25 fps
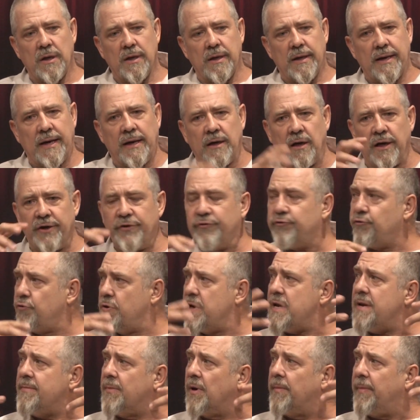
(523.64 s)
And I
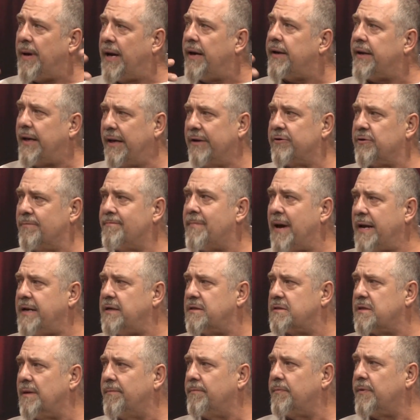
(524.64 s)
dream about how to make
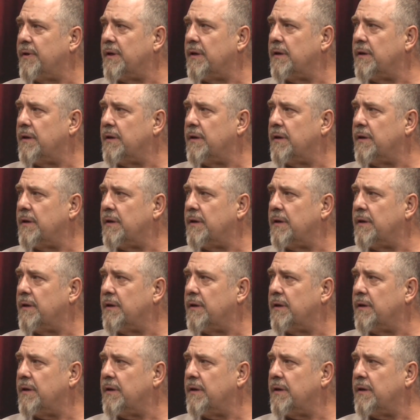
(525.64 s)
something.